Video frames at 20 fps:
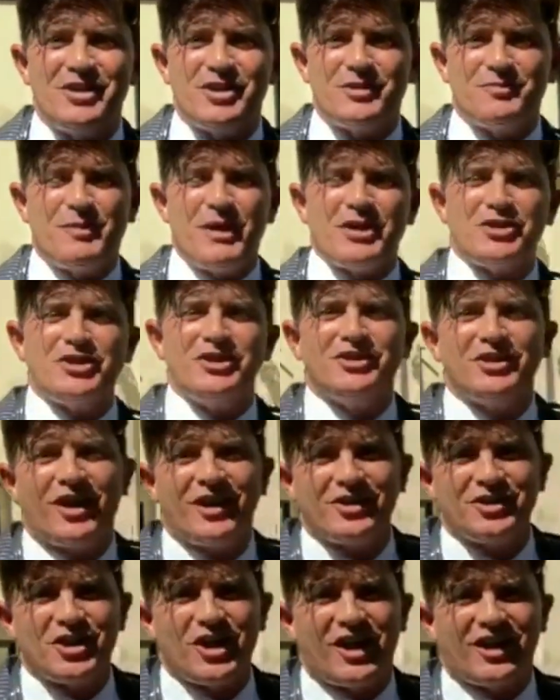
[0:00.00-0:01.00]
especially
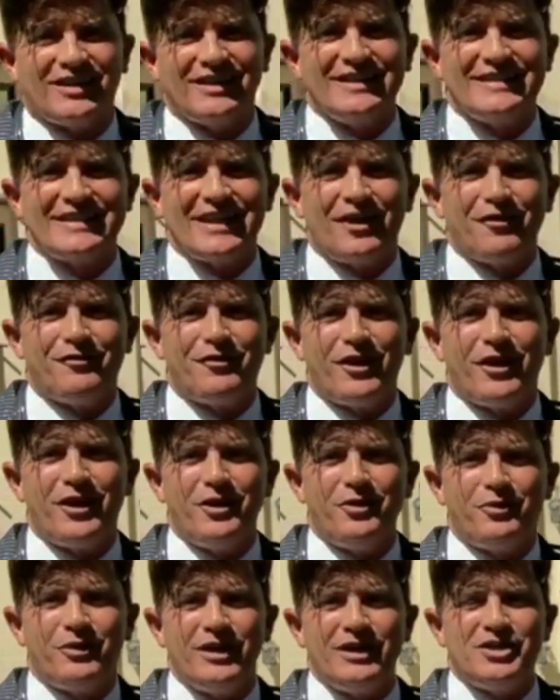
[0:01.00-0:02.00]
dark chocolates, are
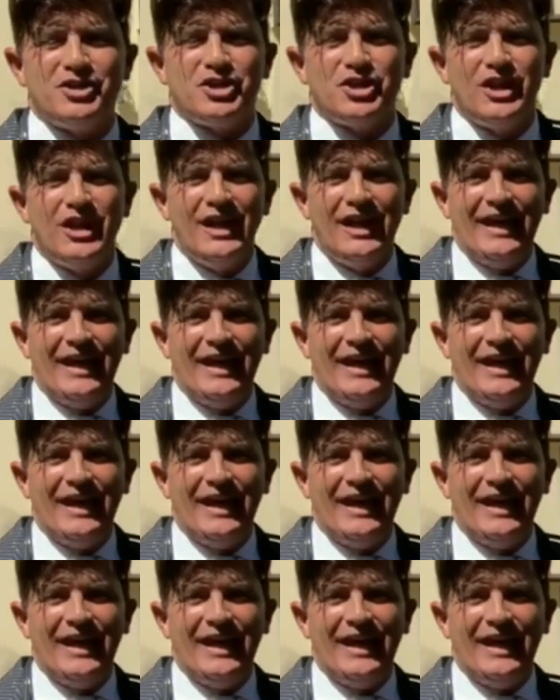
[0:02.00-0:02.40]
very rich